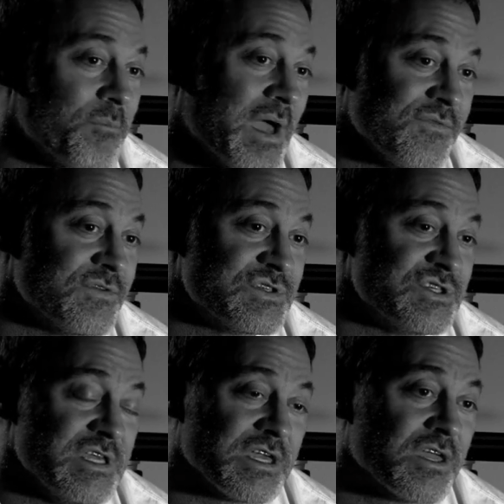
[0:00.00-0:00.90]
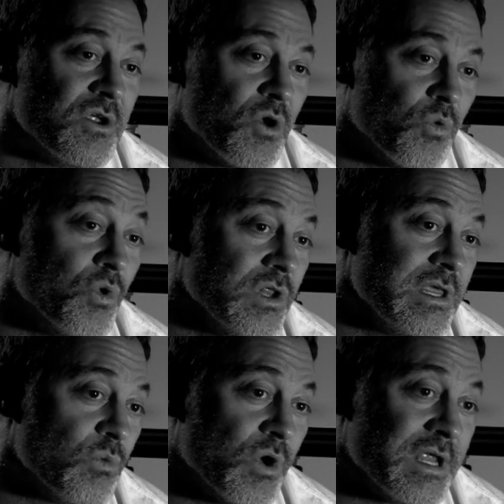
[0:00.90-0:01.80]
in my physique, really
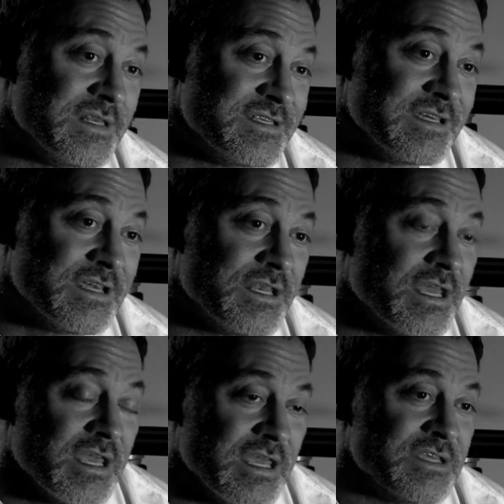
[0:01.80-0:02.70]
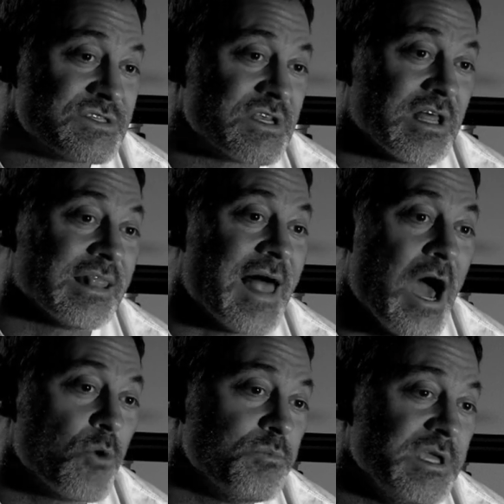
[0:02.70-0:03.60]
what it did is it
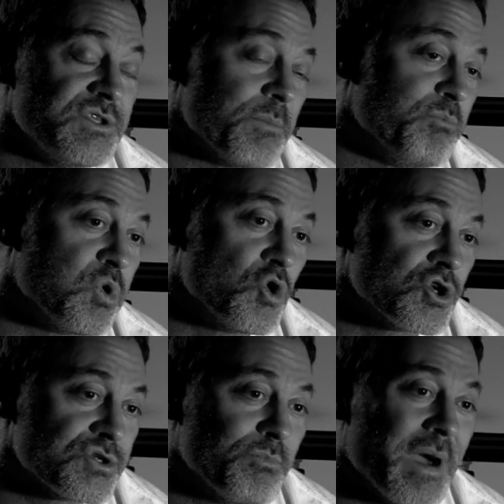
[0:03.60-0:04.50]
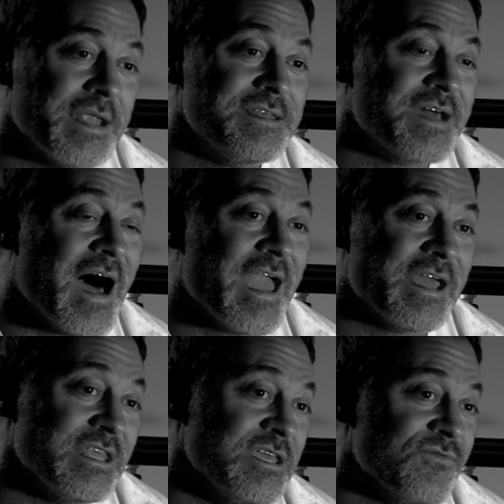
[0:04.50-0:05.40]
allowed me to push my diet
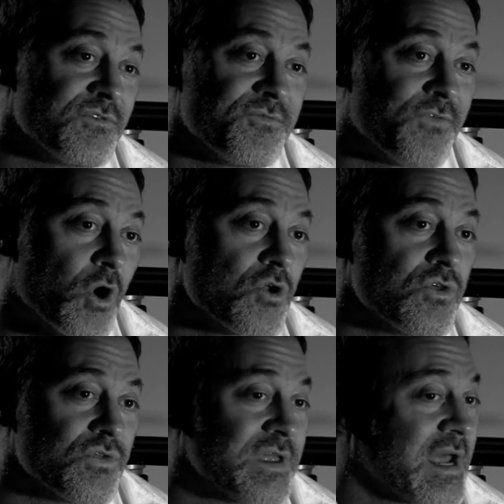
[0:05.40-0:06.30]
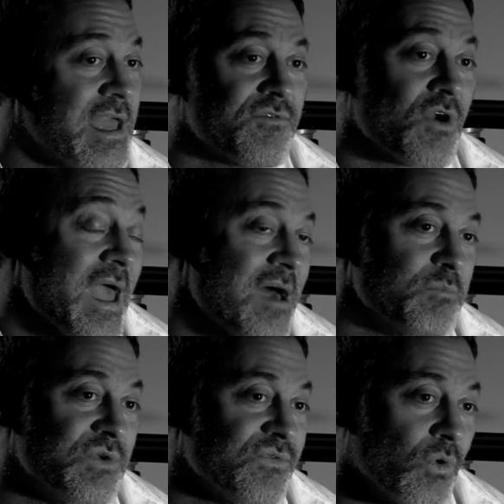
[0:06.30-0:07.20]
even farther than I ever have
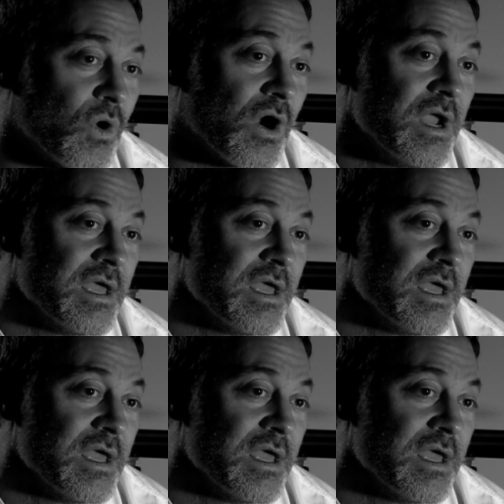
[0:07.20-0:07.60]
before.